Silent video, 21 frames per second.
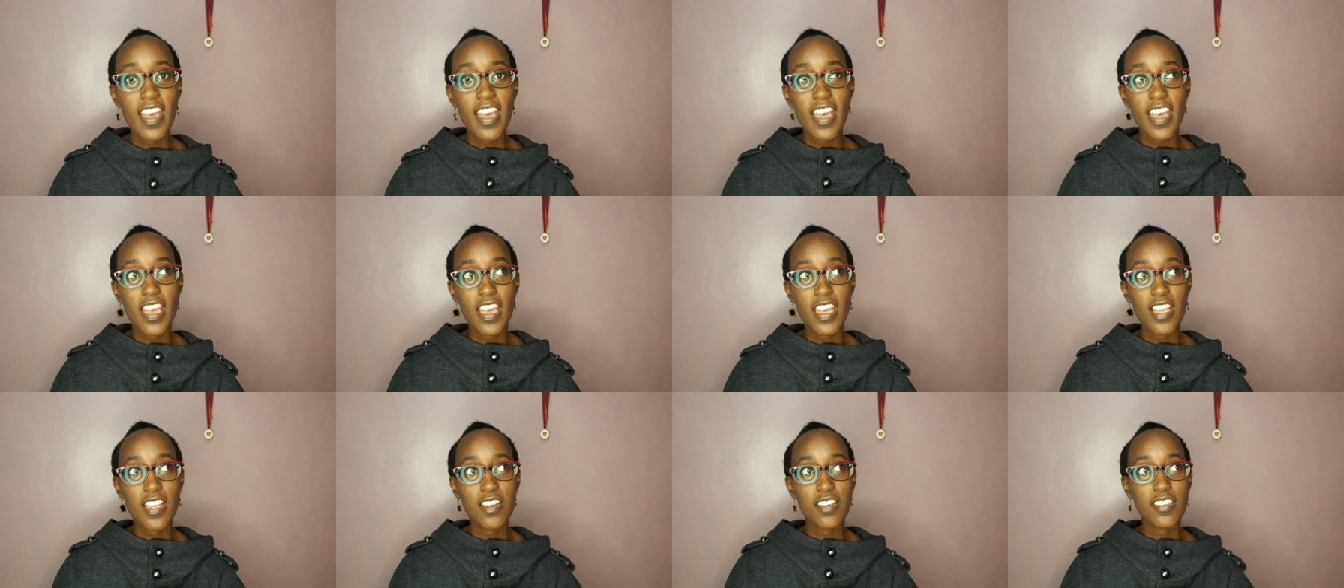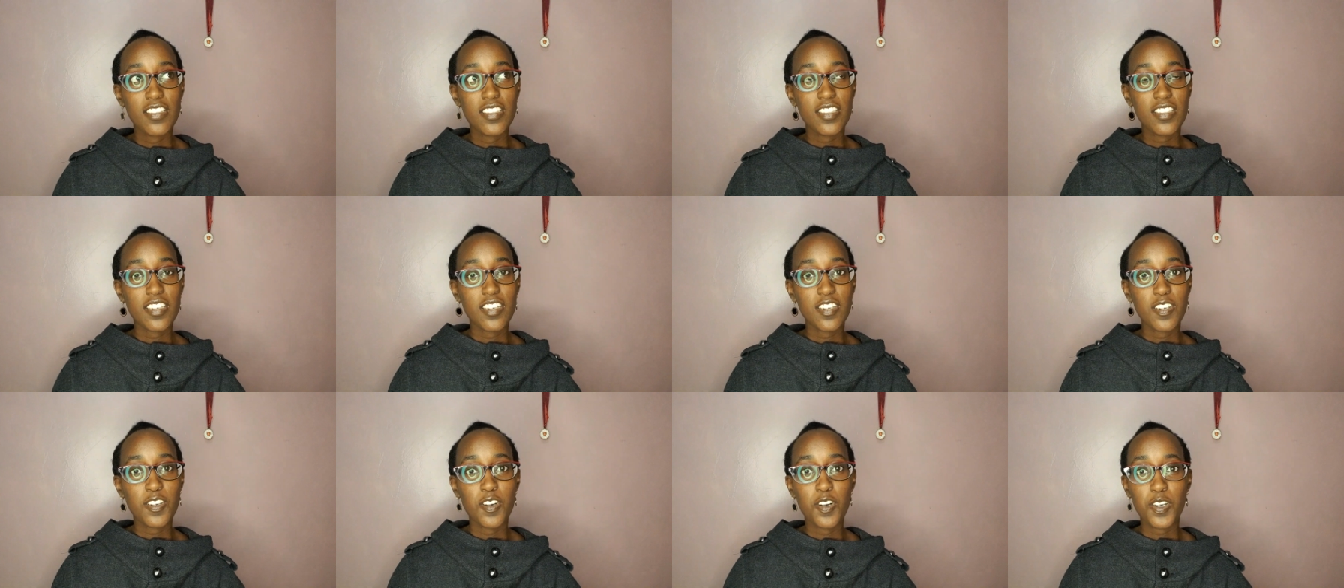And
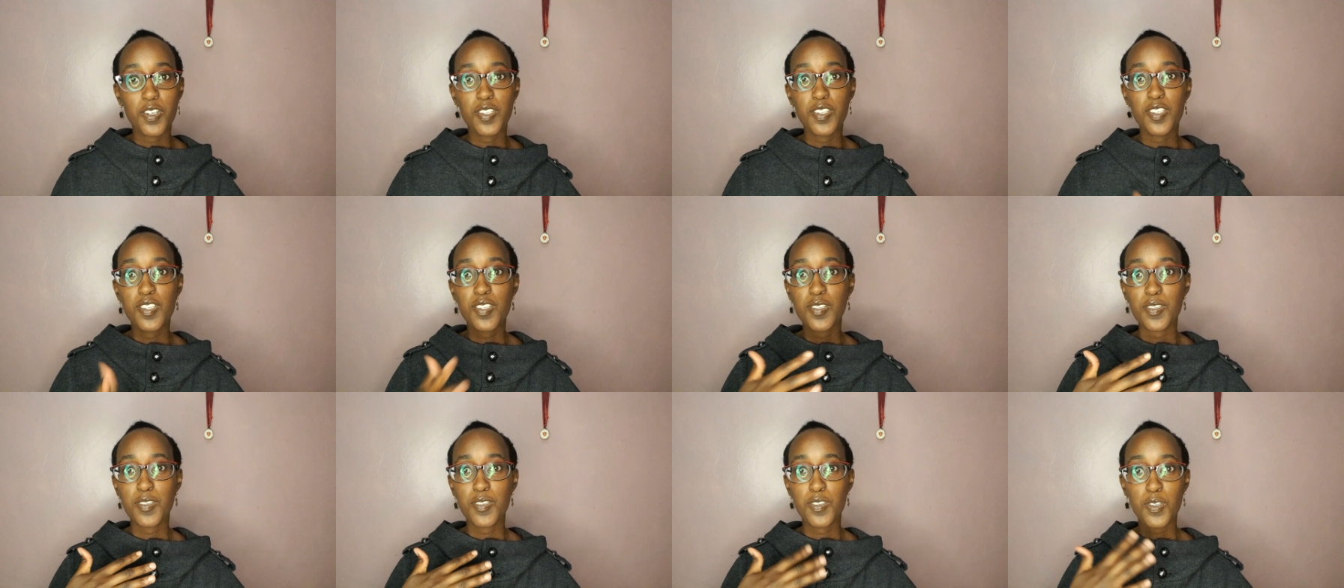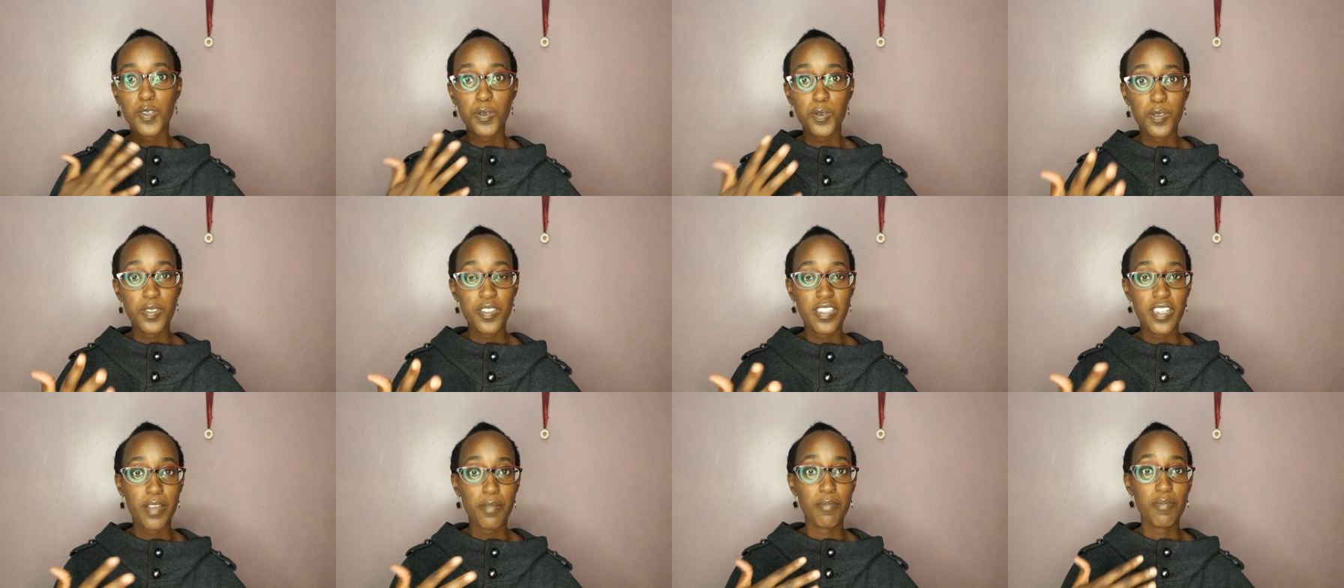God told
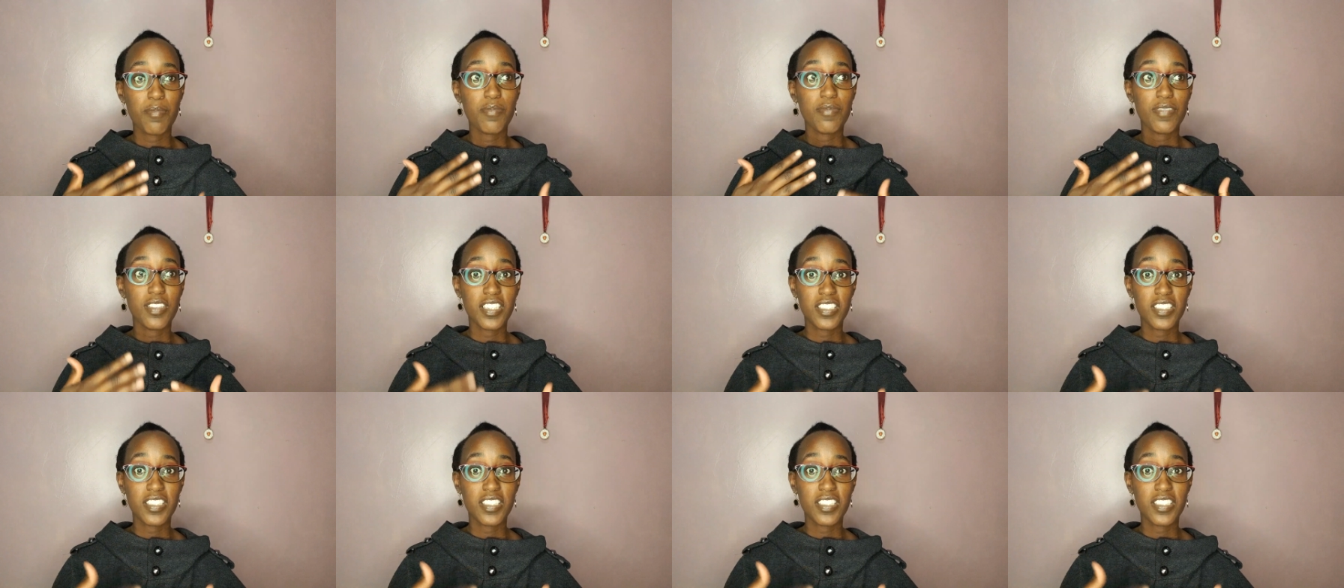them,